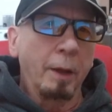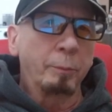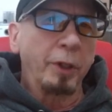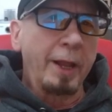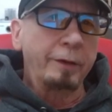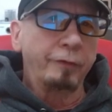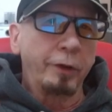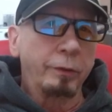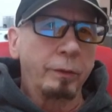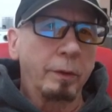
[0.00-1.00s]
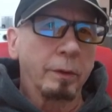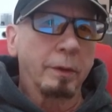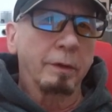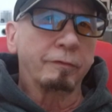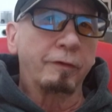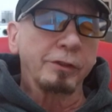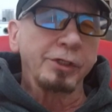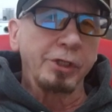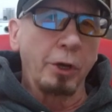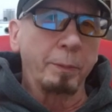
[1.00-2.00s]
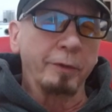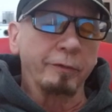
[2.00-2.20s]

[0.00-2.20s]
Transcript: Plain view versus open